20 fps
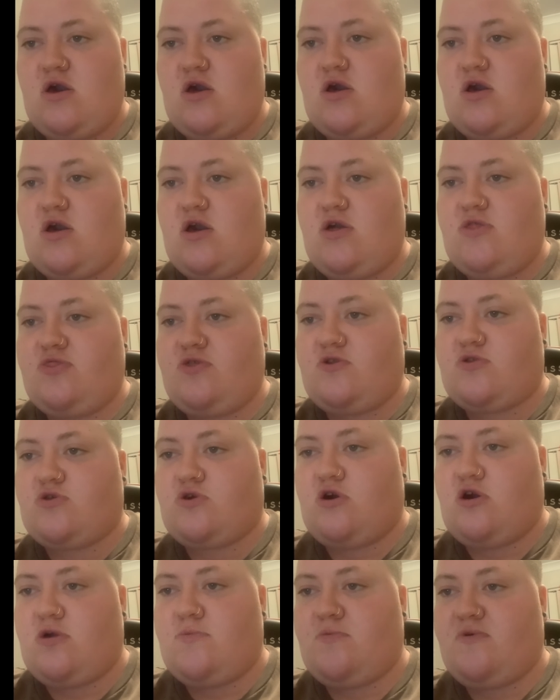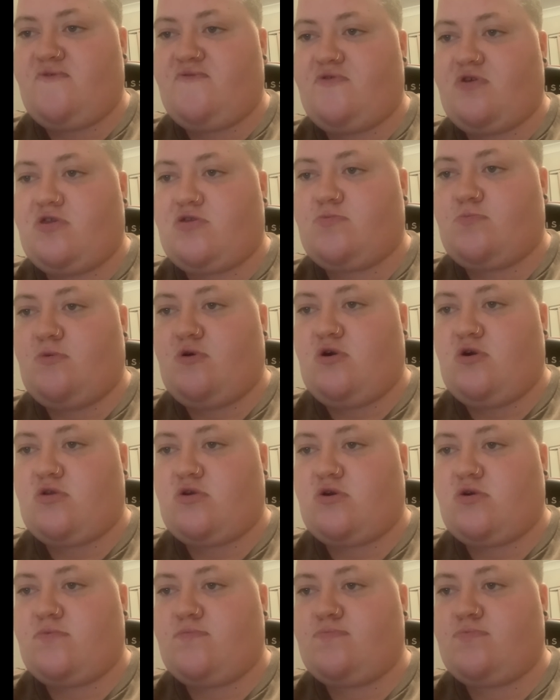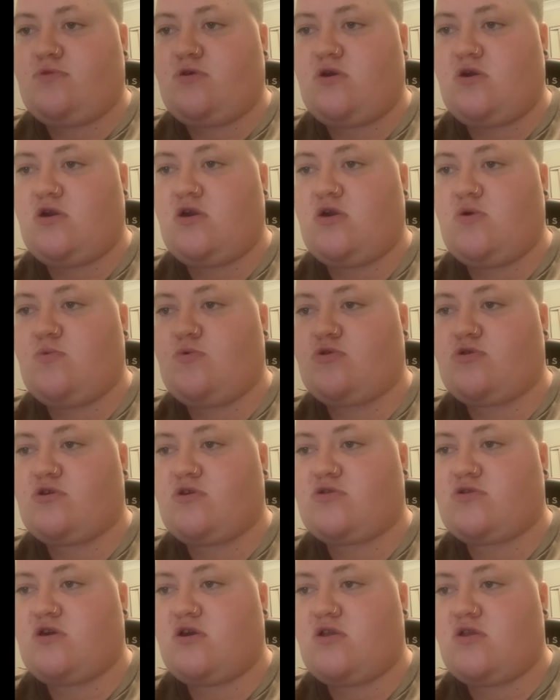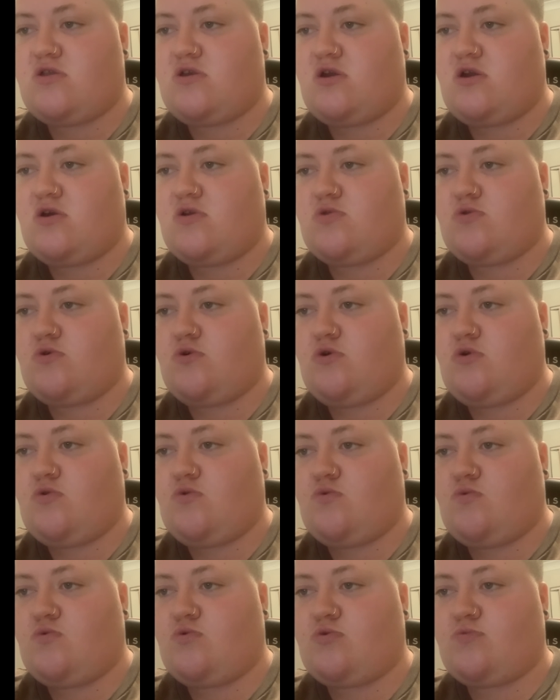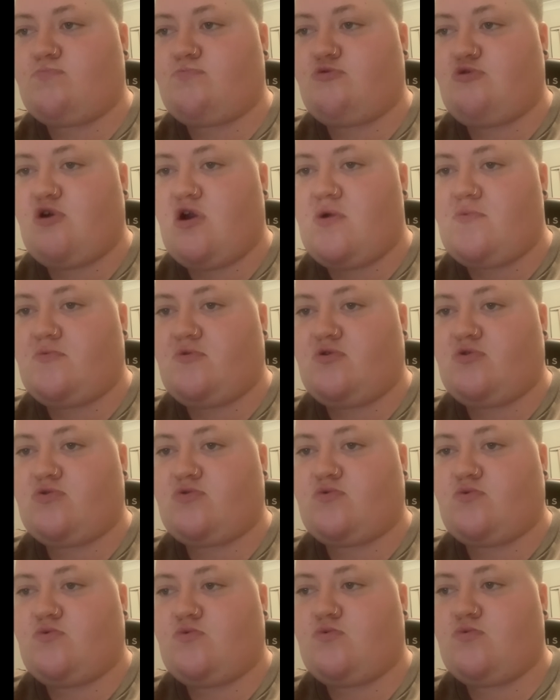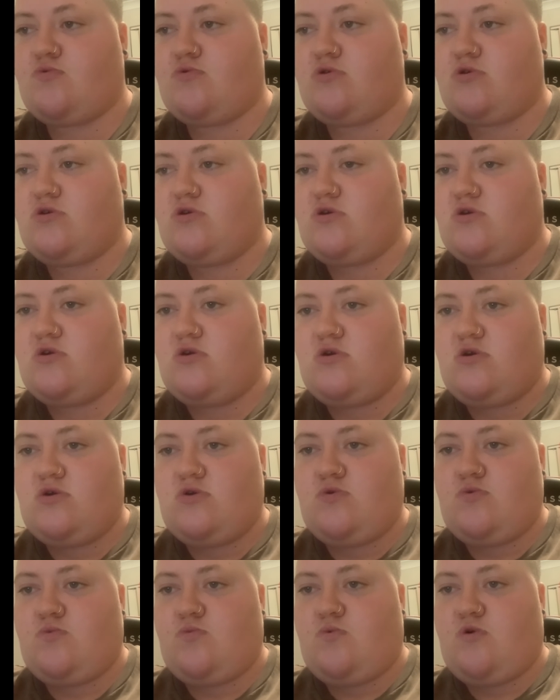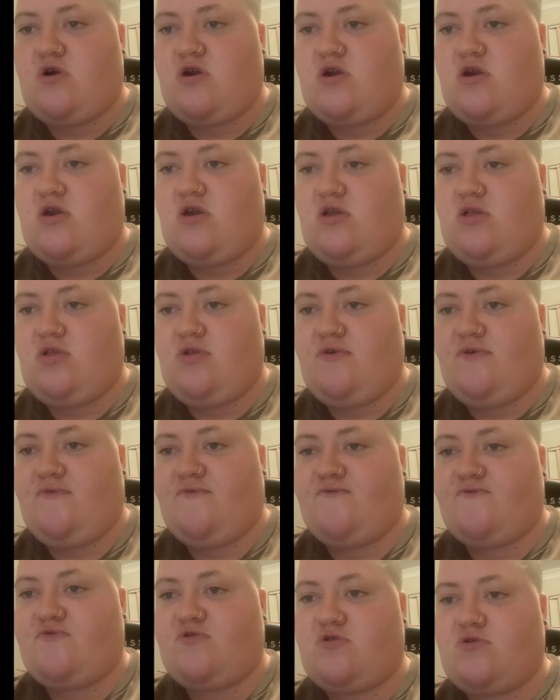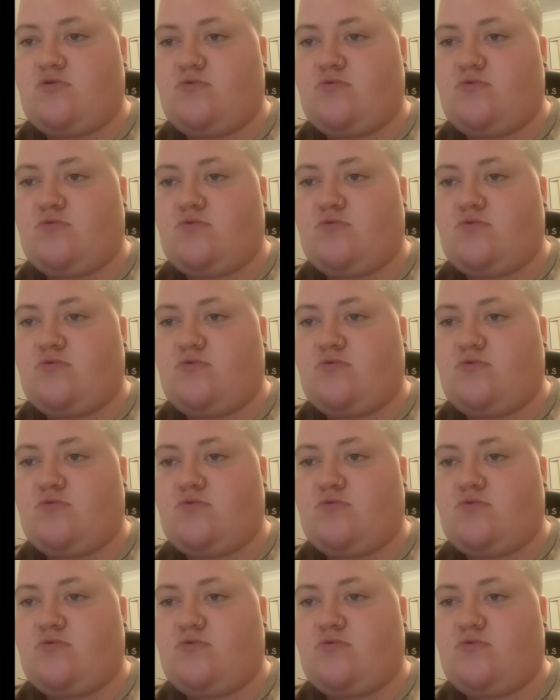At the time of his murder, he was attending a local primary school where he lived.